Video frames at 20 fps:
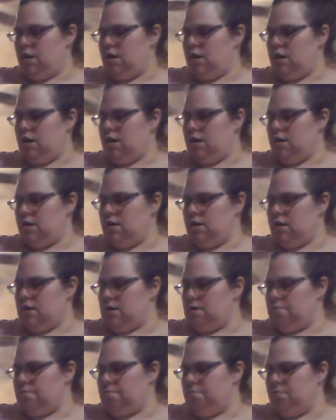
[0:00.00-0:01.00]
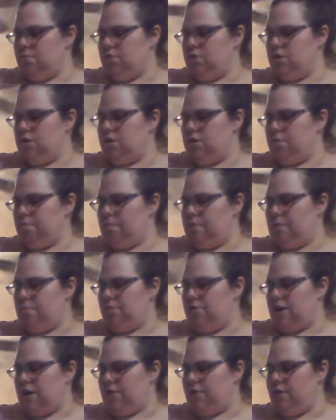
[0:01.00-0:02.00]
to be
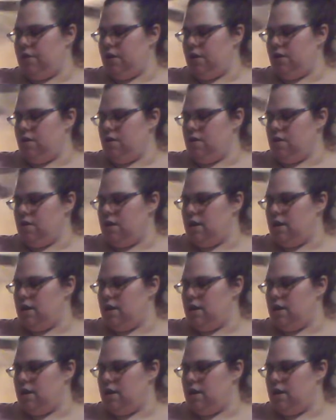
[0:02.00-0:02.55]
put out there,